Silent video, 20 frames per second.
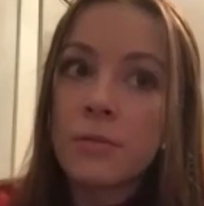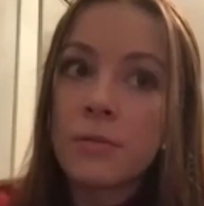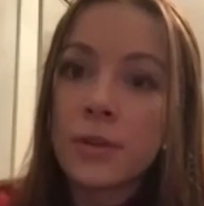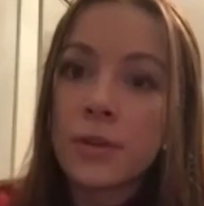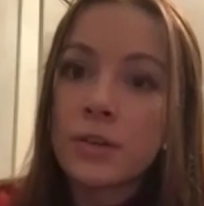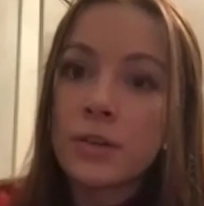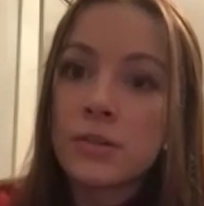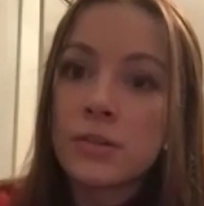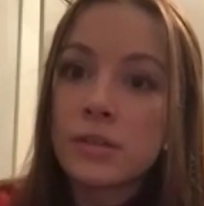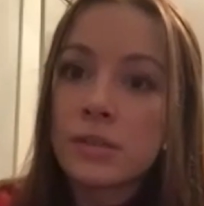
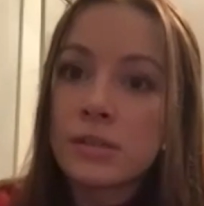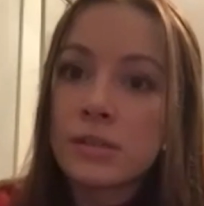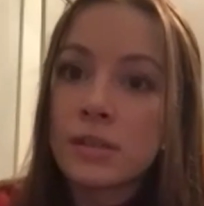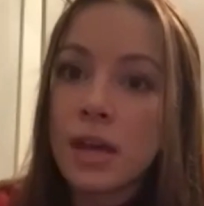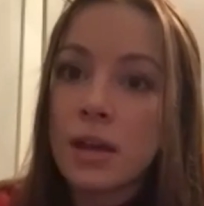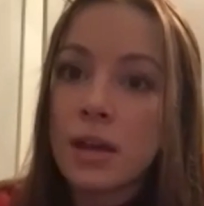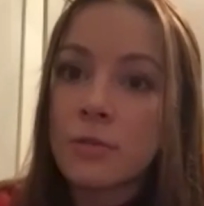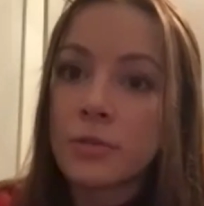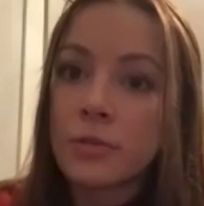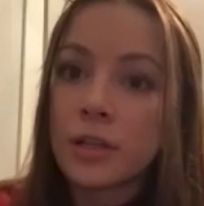first
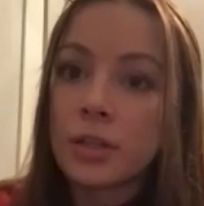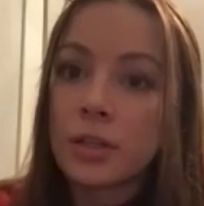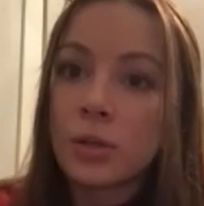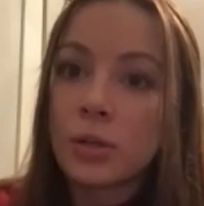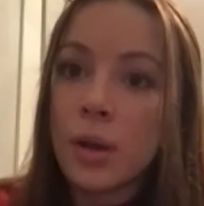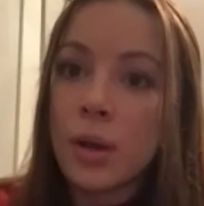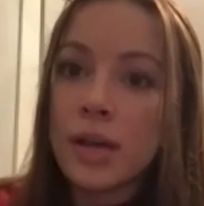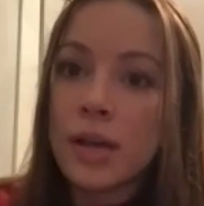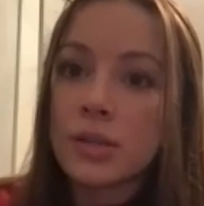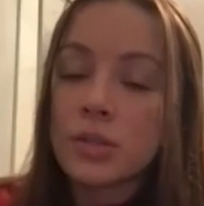ever
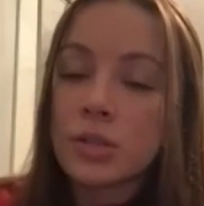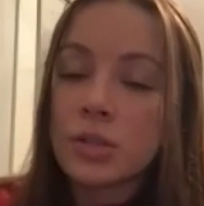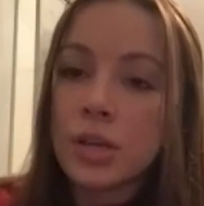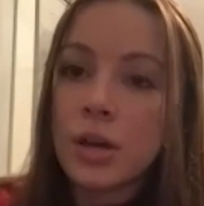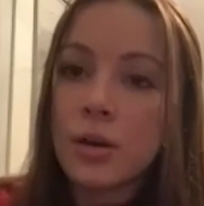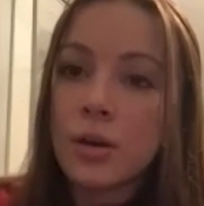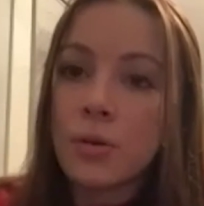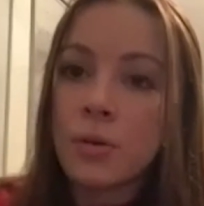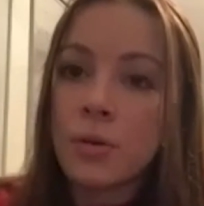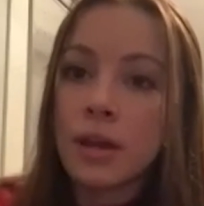US
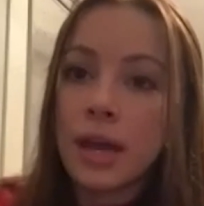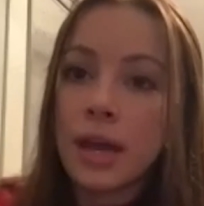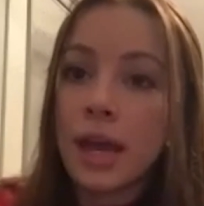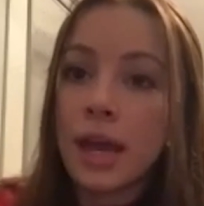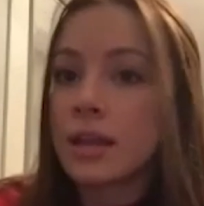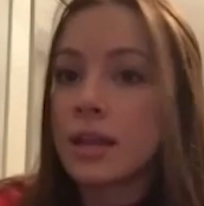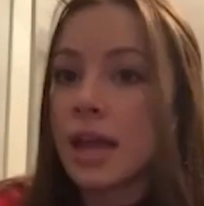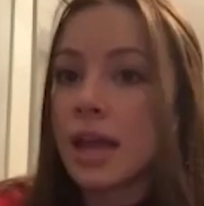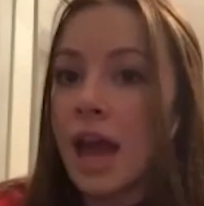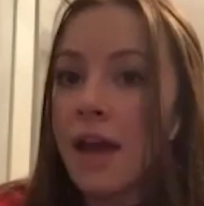show,
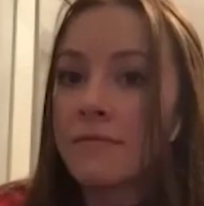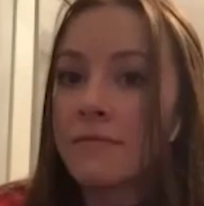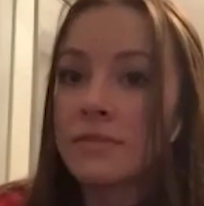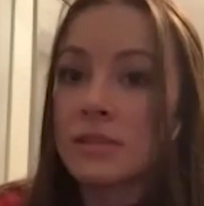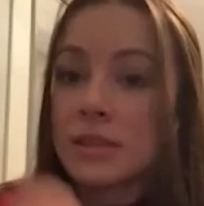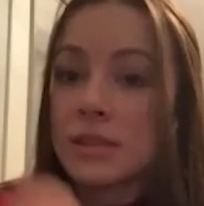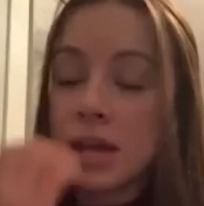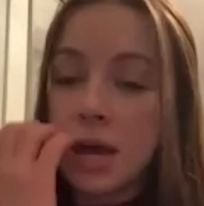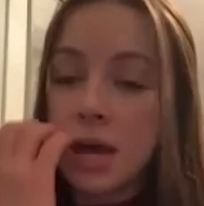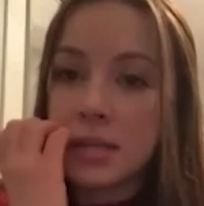and they have
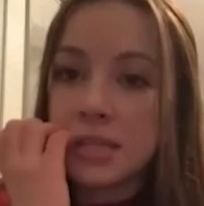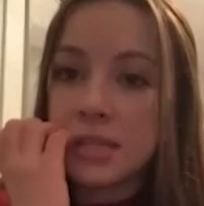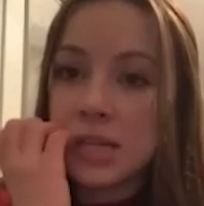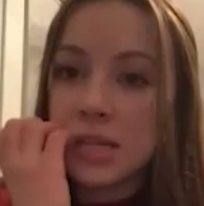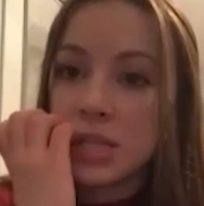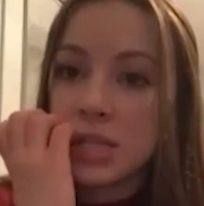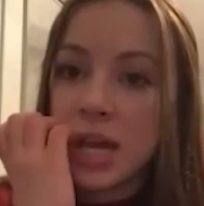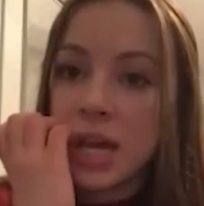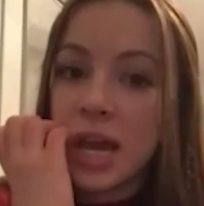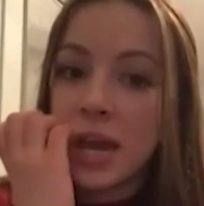
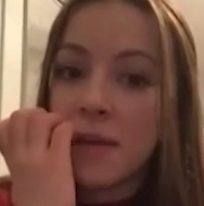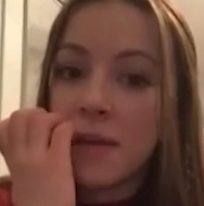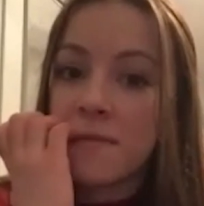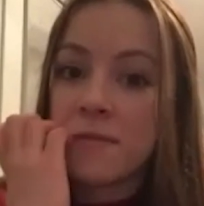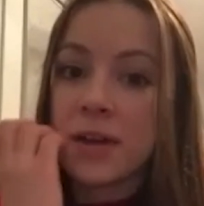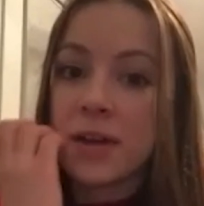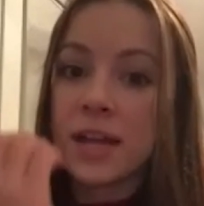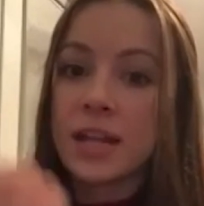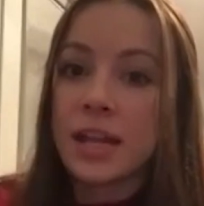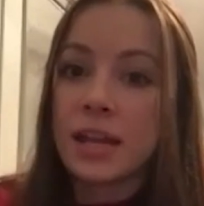DJ
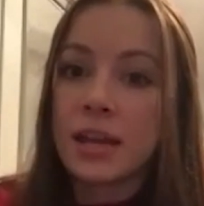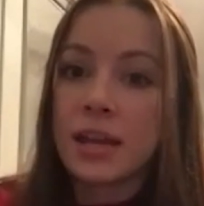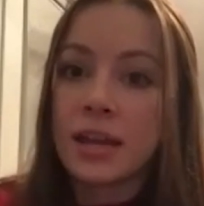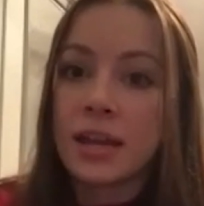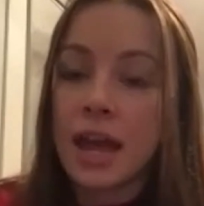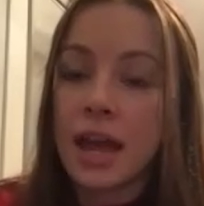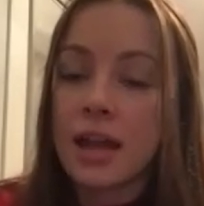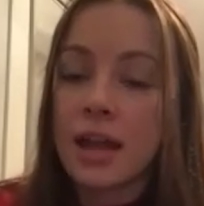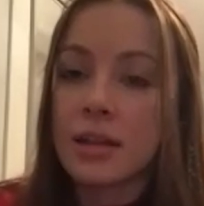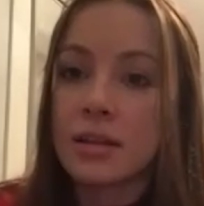fighting
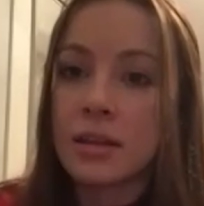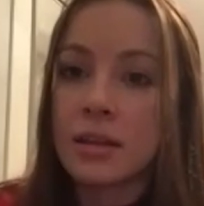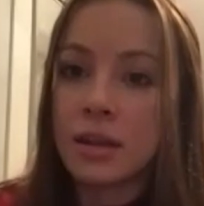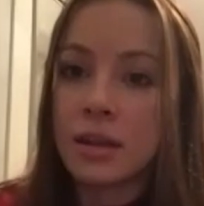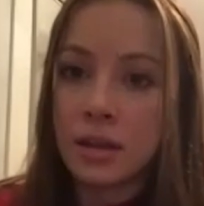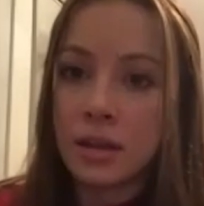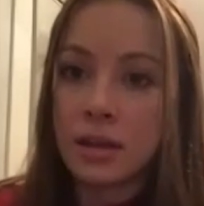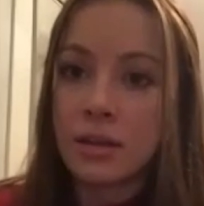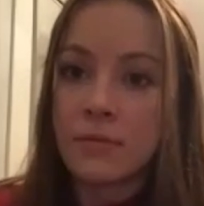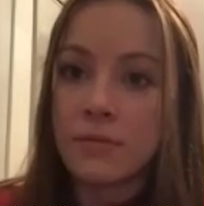again
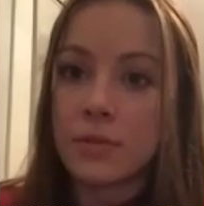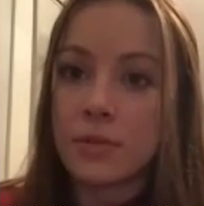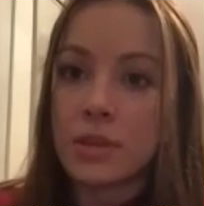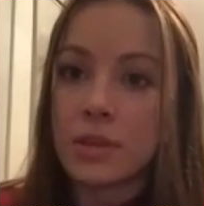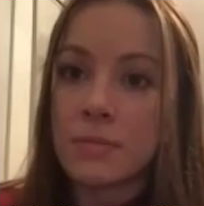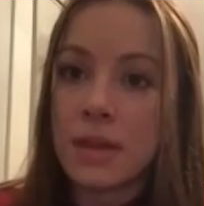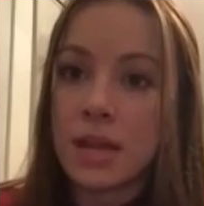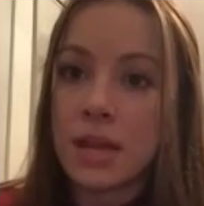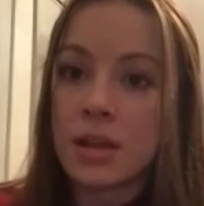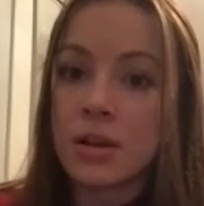for
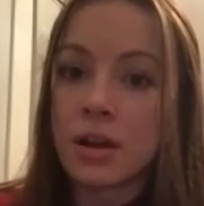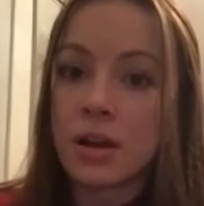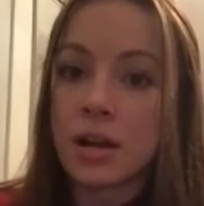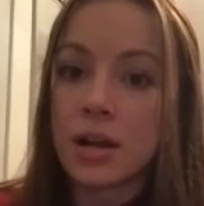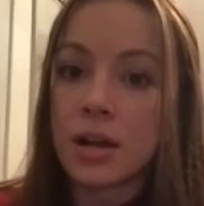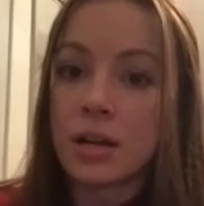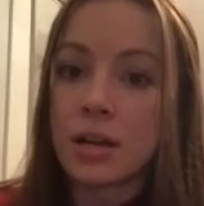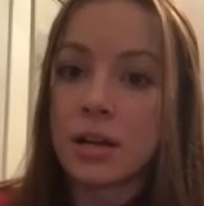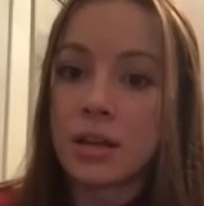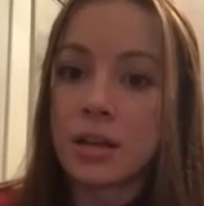the main
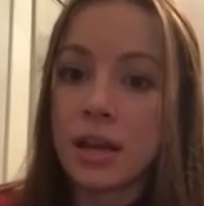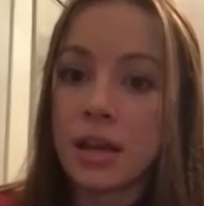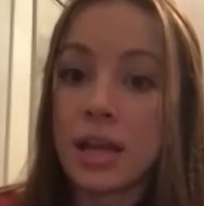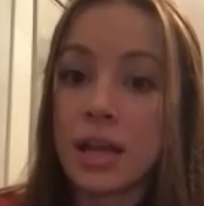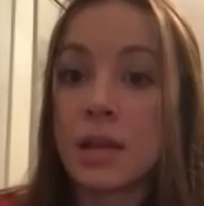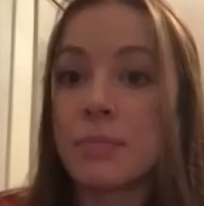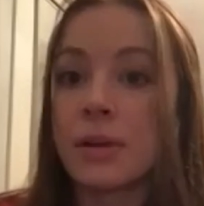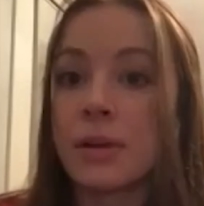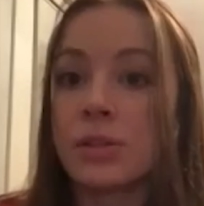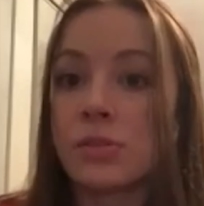card
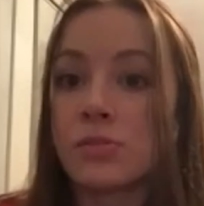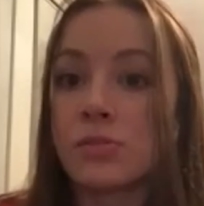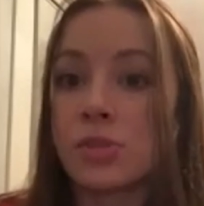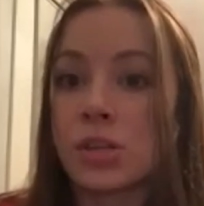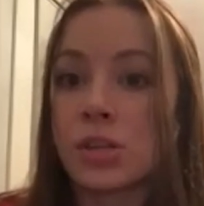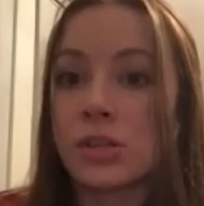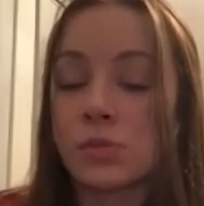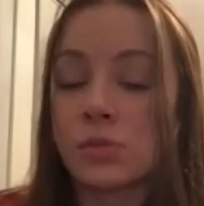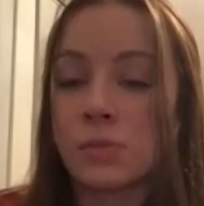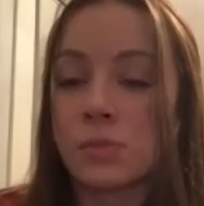and a bunch of
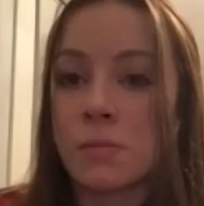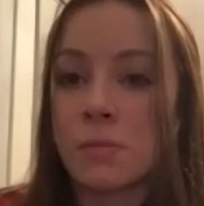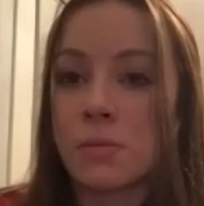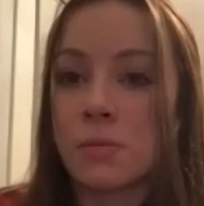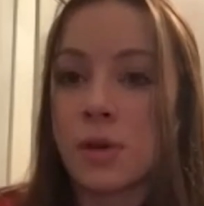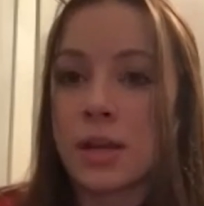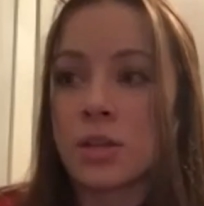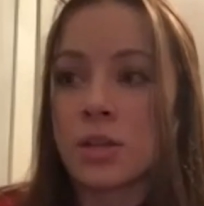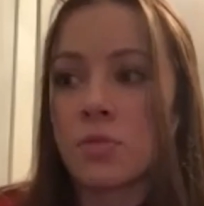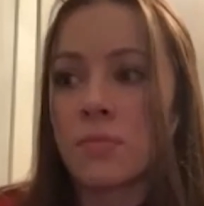jiu-jitsu
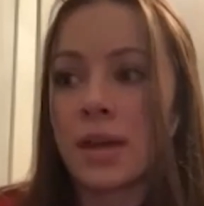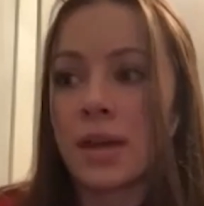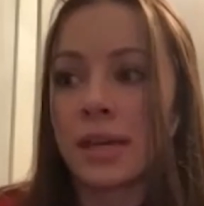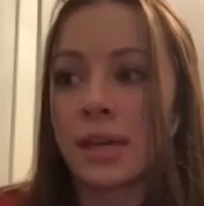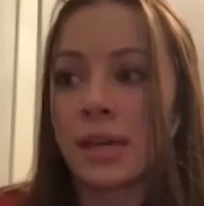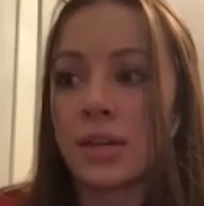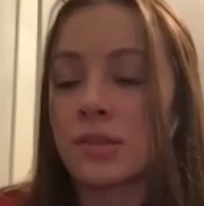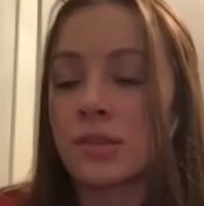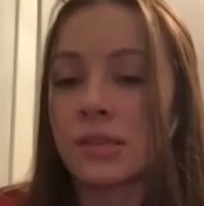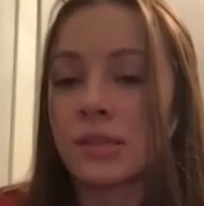people. I know
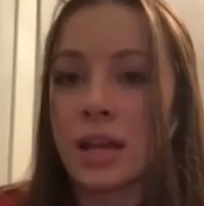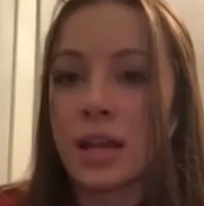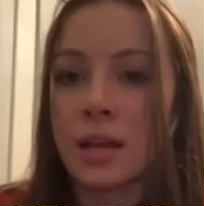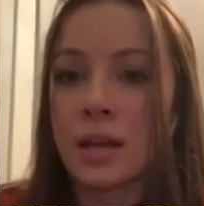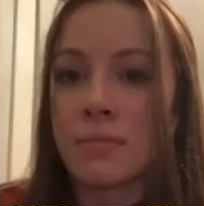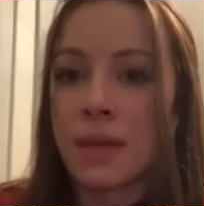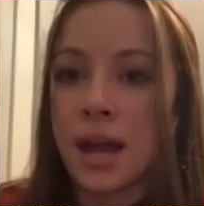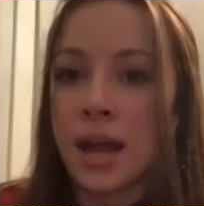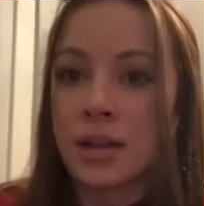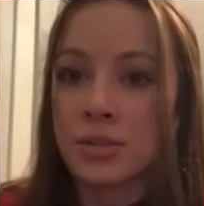Mikey just got
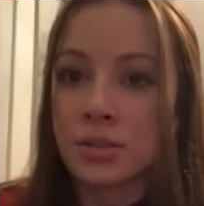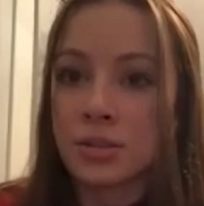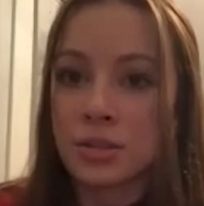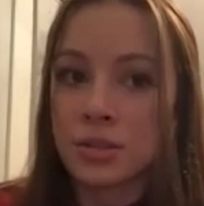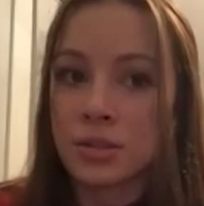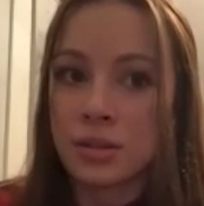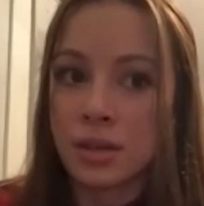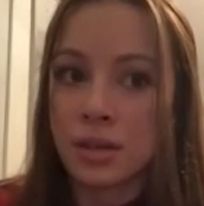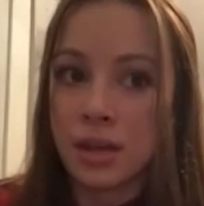a match.